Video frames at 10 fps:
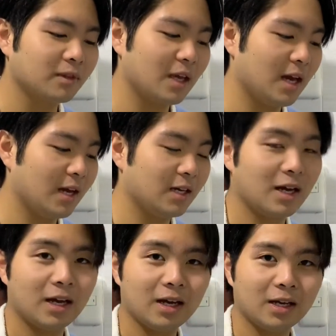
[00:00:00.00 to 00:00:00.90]
and
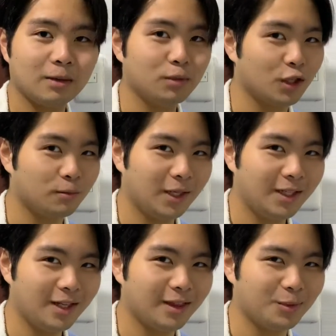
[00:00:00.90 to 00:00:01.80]
I brush my
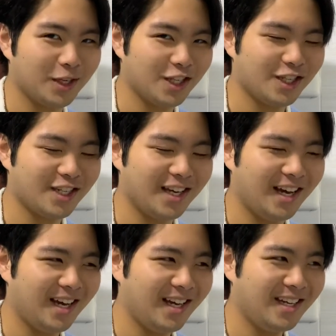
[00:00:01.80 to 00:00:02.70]
teeth, which
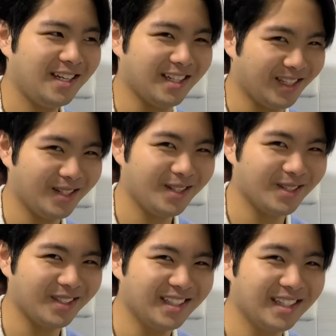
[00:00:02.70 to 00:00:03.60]
I need to
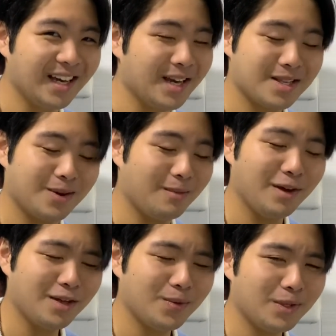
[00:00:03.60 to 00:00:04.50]
do. So I'm
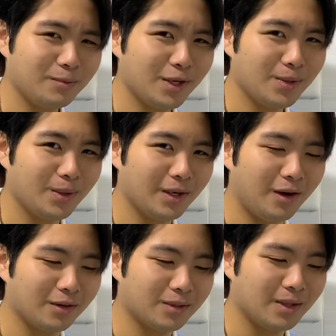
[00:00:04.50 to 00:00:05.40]
not going to bring you
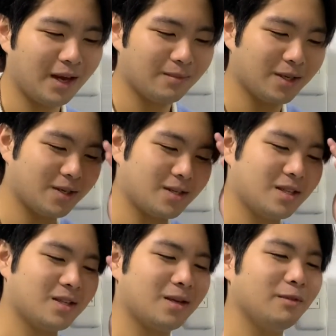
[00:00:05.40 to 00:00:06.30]
along to that because
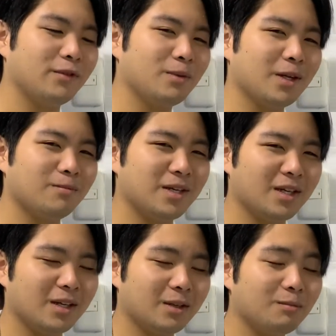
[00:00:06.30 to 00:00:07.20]
some of you
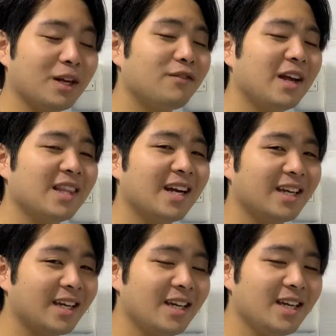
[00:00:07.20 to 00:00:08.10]
might find that
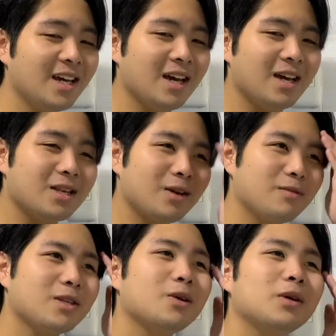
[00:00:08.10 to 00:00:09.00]
icky. So
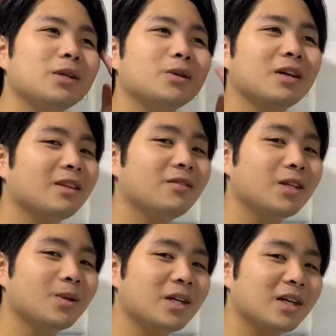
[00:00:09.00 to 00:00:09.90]
I'm just going to cut the
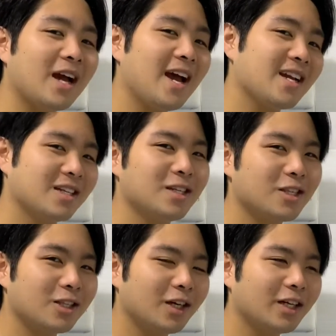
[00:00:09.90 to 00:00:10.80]
video here and
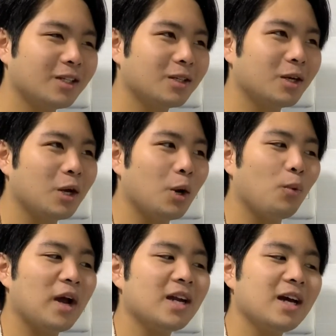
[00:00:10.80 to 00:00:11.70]
start
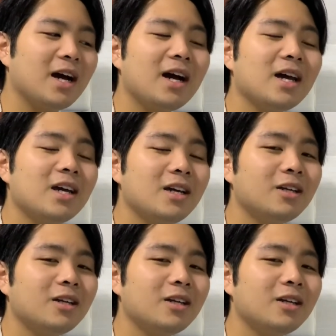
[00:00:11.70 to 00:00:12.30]
when I